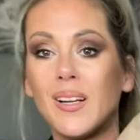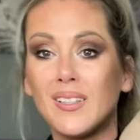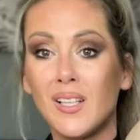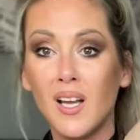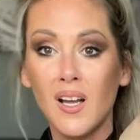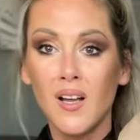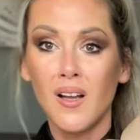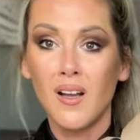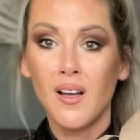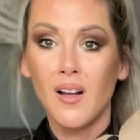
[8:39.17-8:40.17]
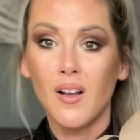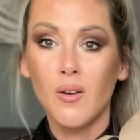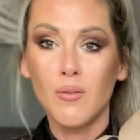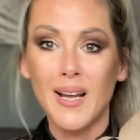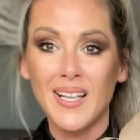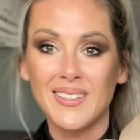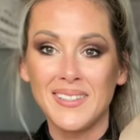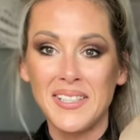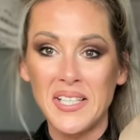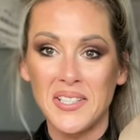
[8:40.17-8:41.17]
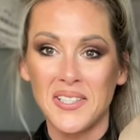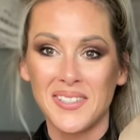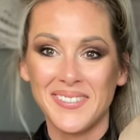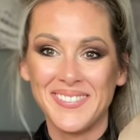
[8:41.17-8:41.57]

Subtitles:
but look at this.